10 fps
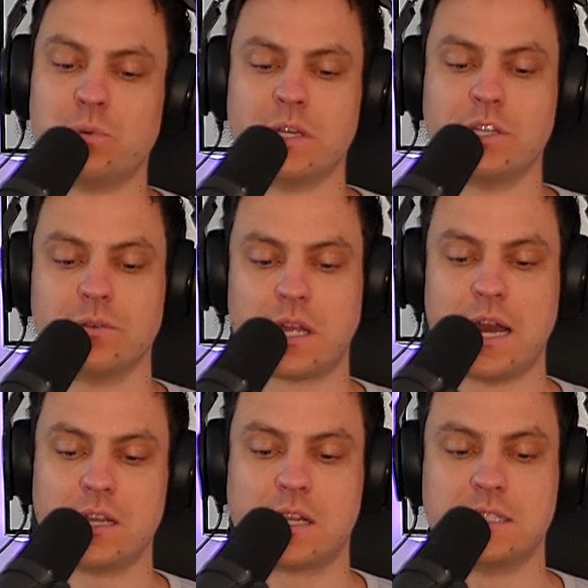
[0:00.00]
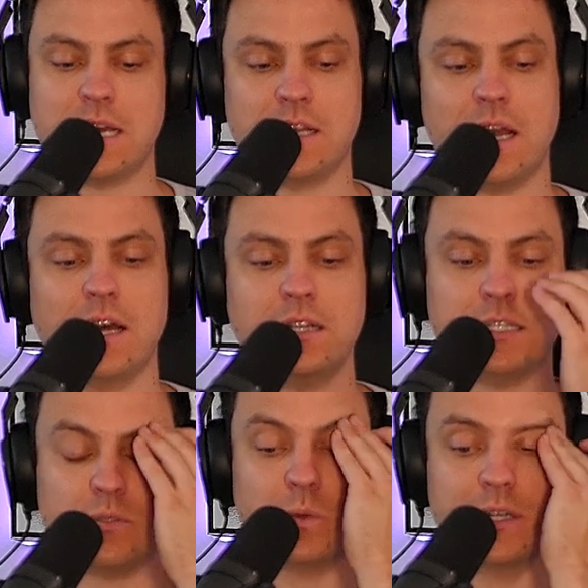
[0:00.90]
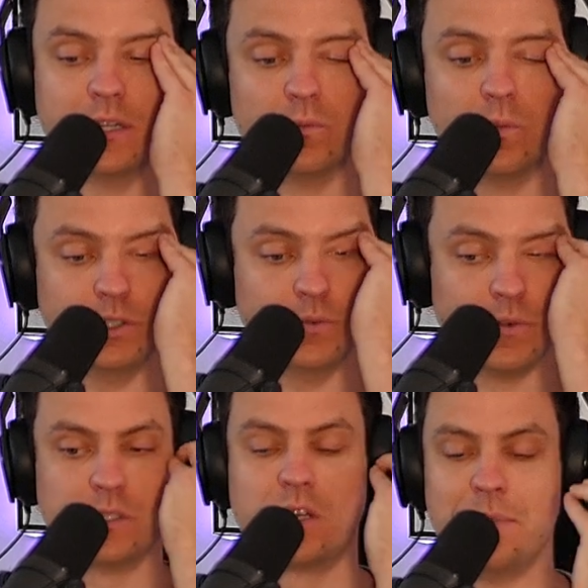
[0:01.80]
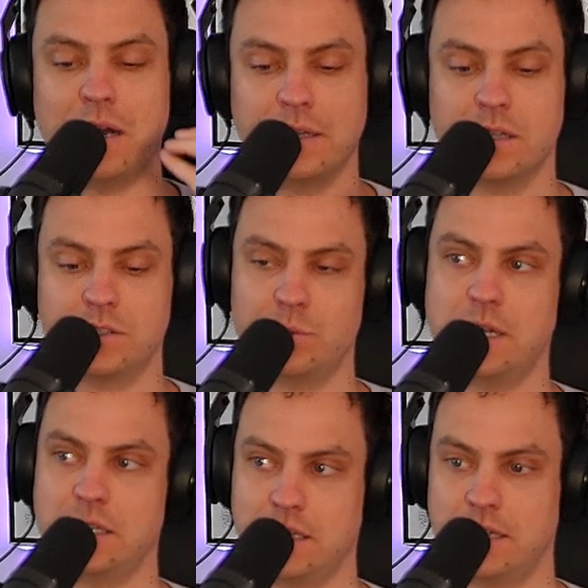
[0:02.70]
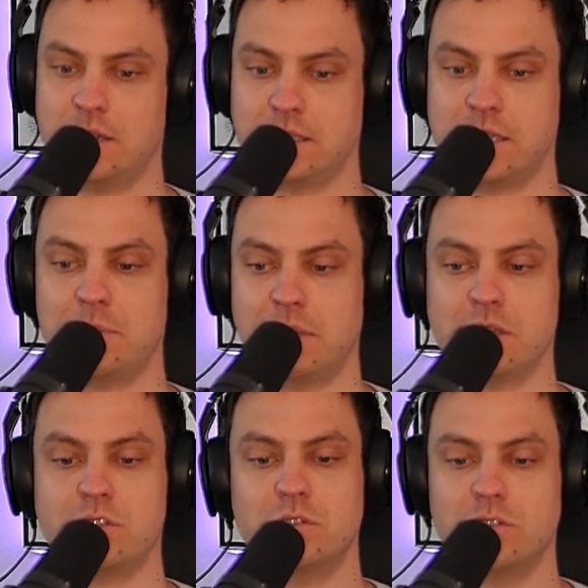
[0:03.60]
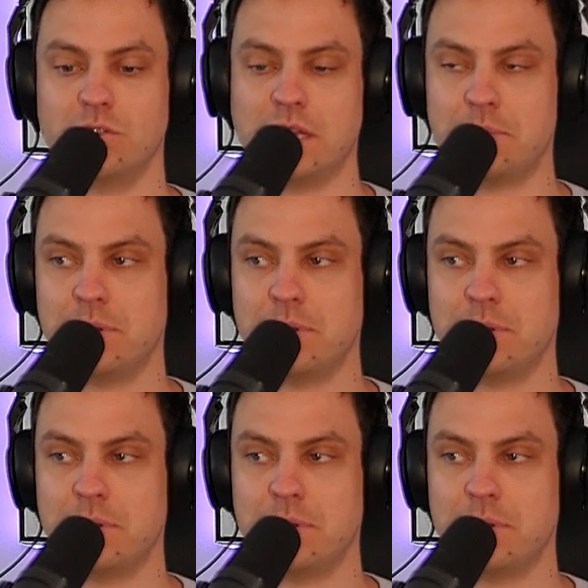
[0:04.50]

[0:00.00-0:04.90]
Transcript: point, you're kind of because uh, LA is weird when you first come out here to do anything in entertainment because yeah. you're, you're like a